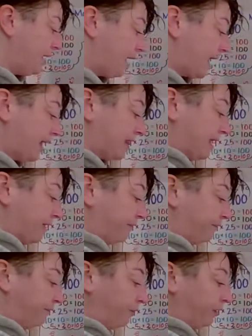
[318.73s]
And then
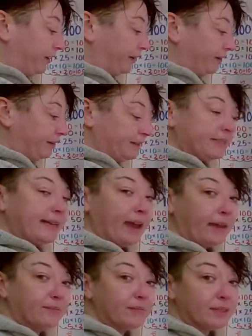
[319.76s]
4
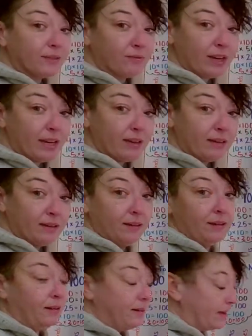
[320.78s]
times 3
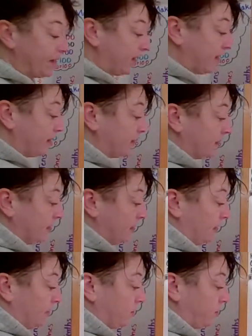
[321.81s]
is
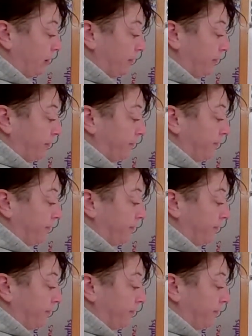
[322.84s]
12.